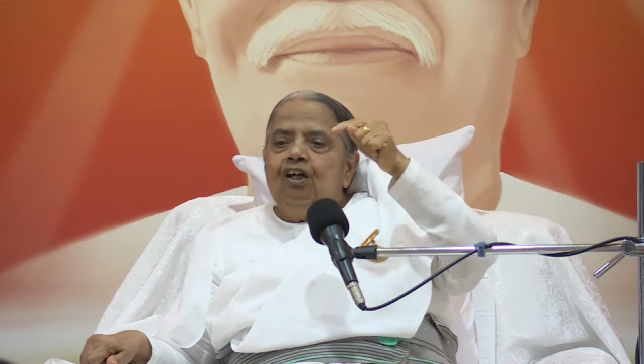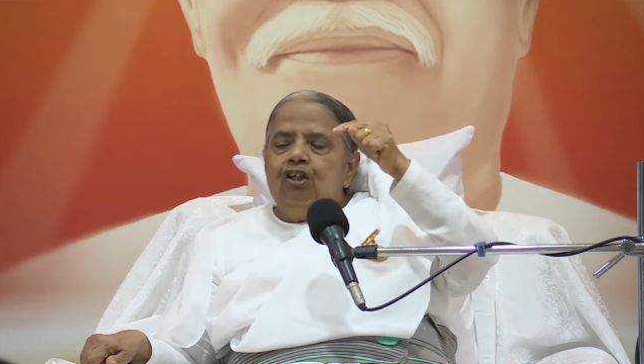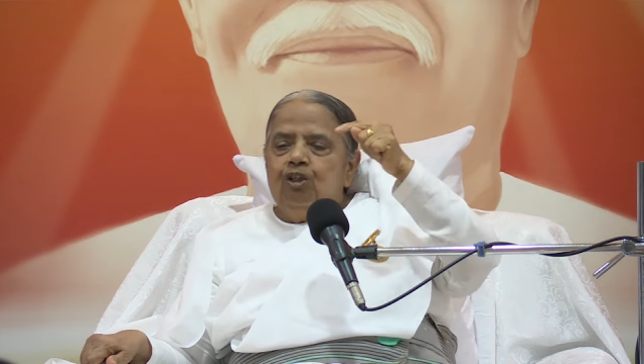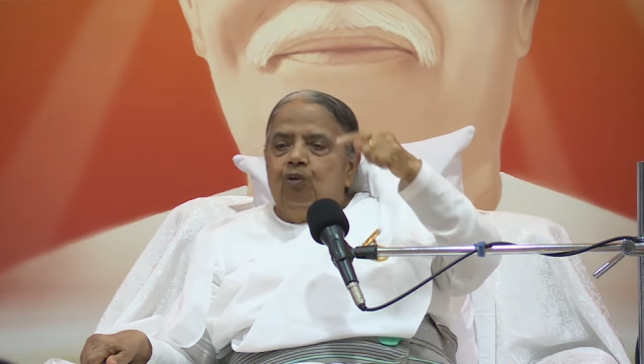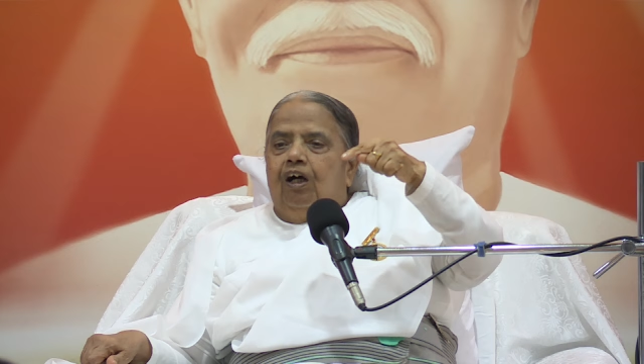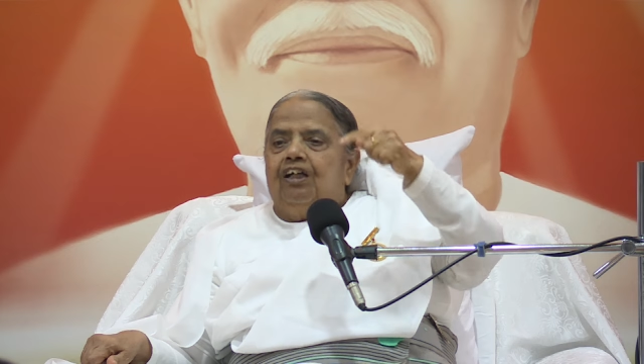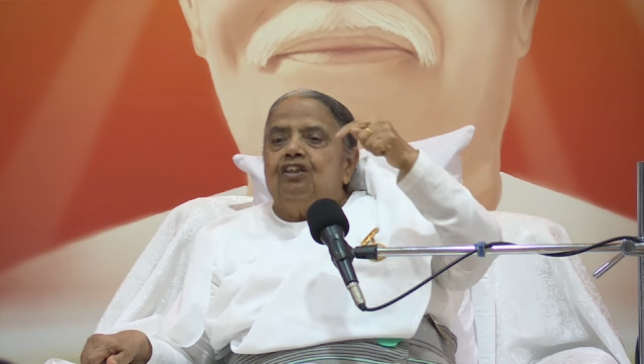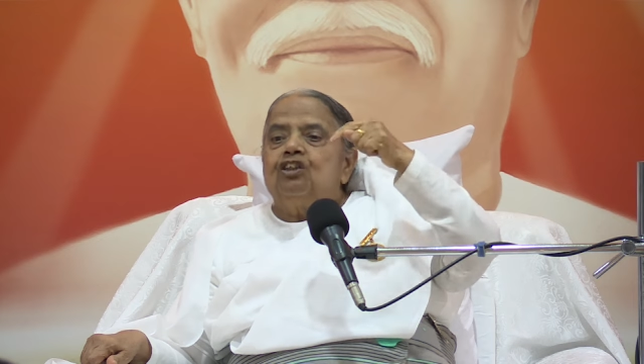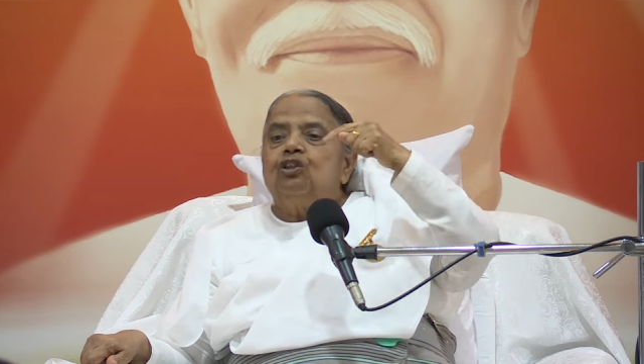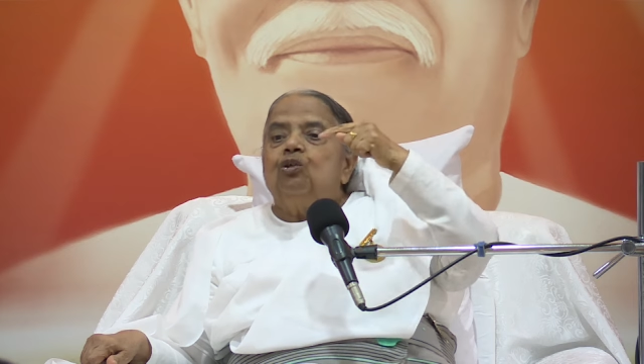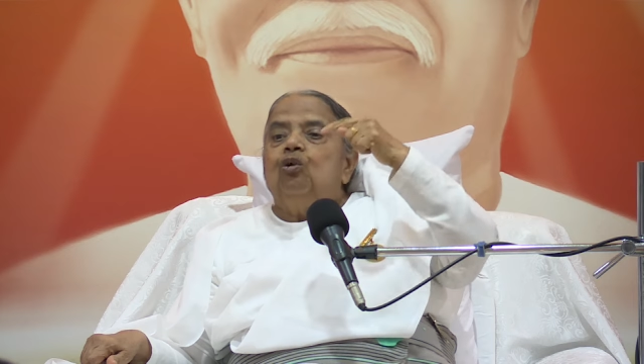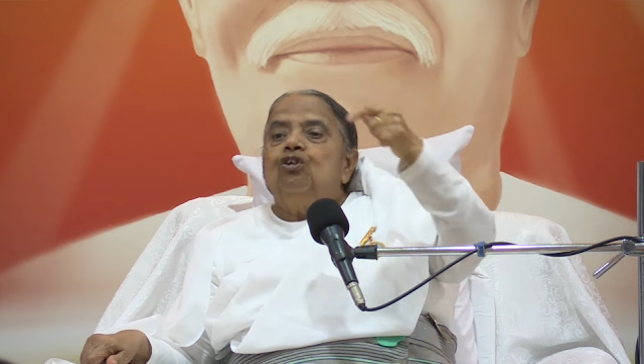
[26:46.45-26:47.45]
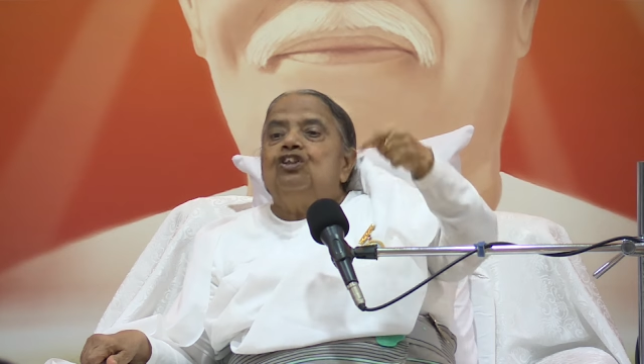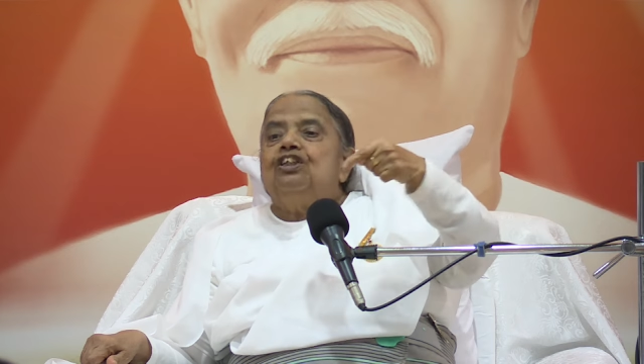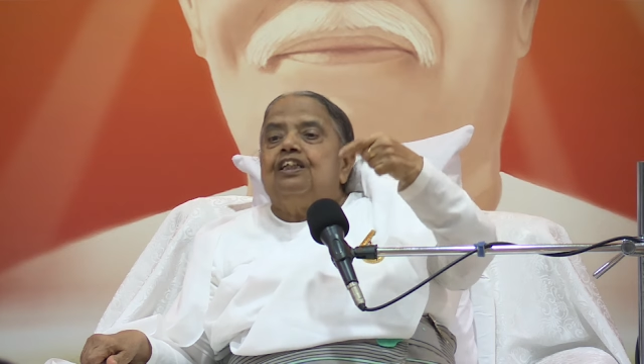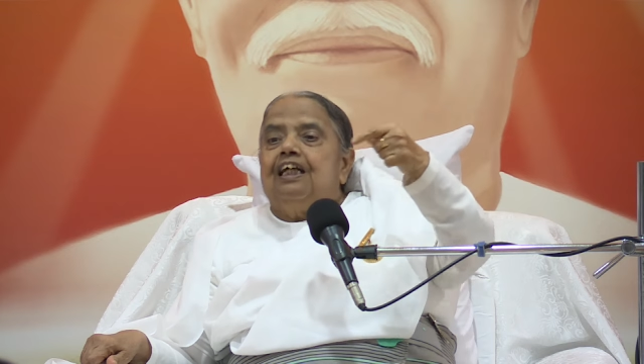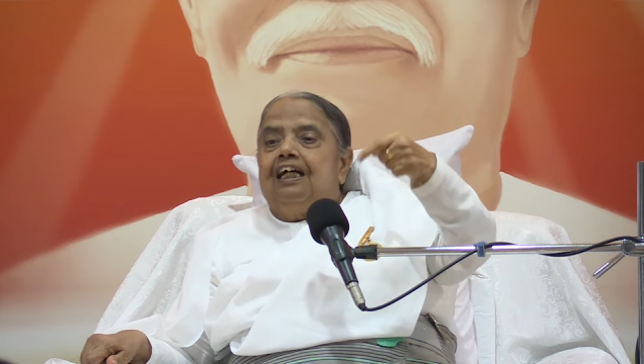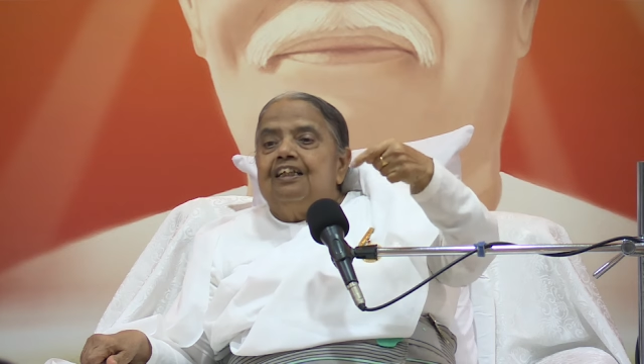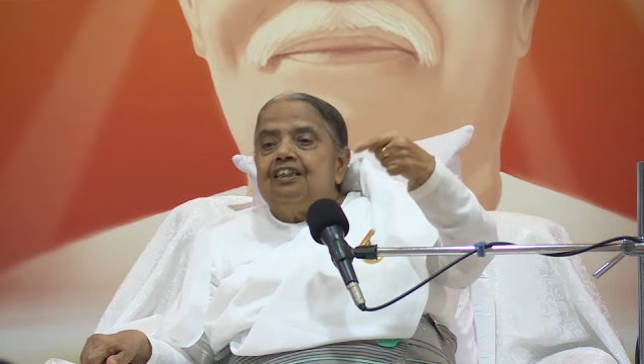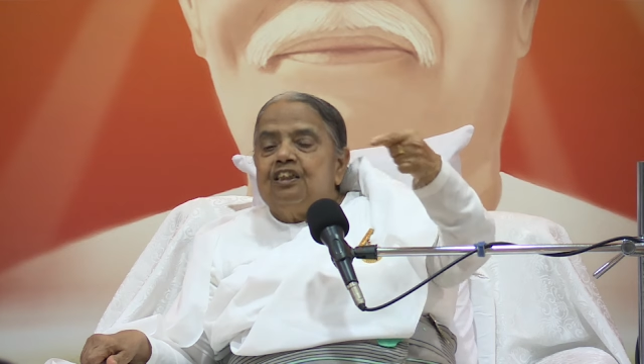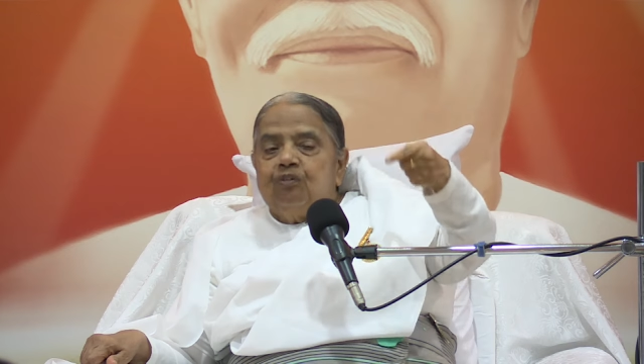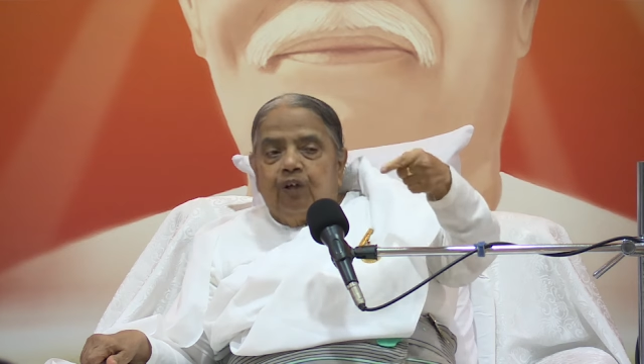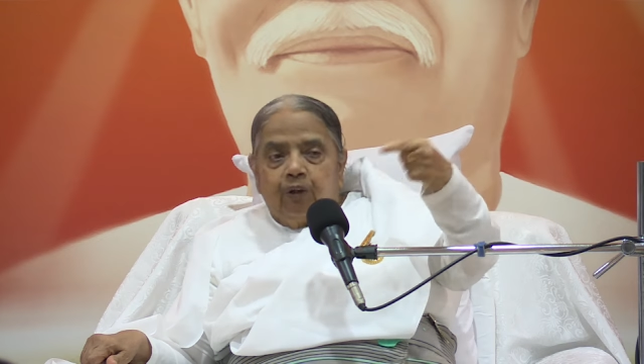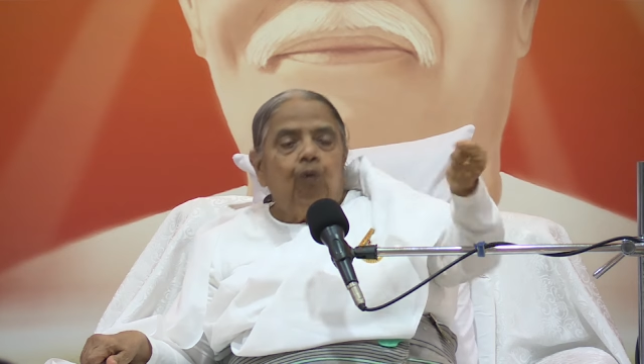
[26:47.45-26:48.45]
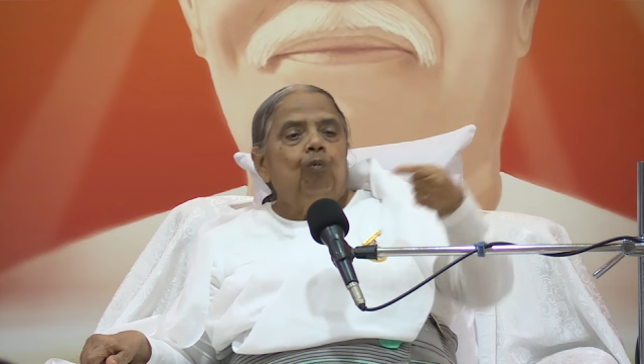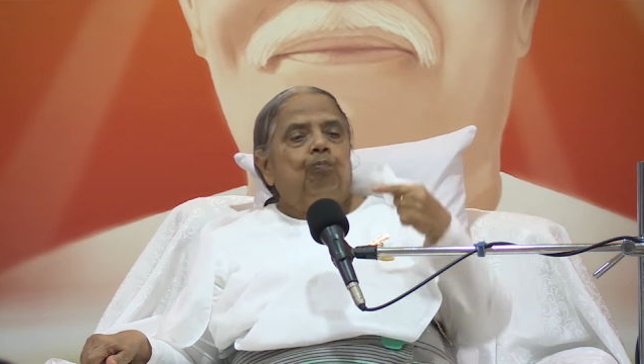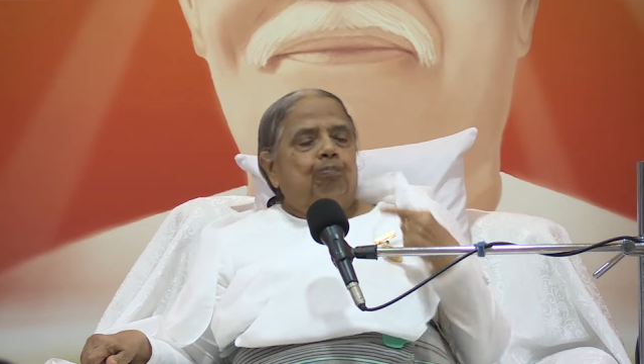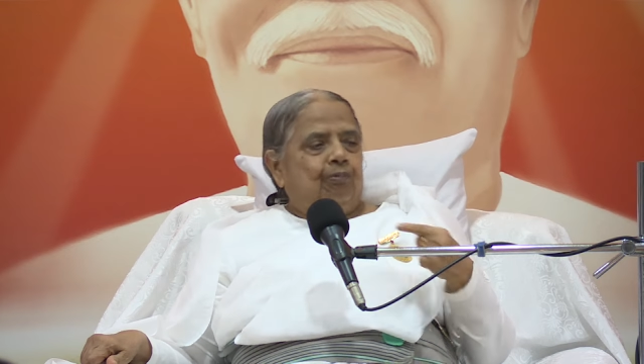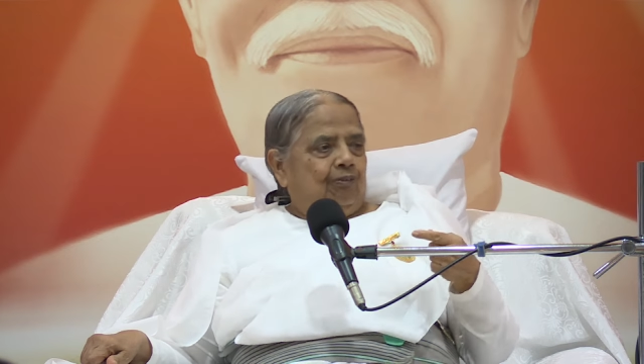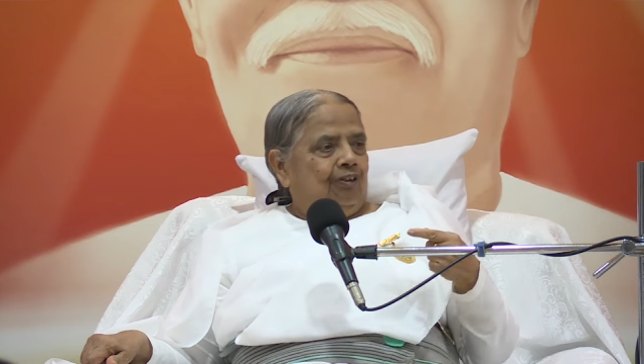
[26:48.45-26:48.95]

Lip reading: You are Sochta Swarup.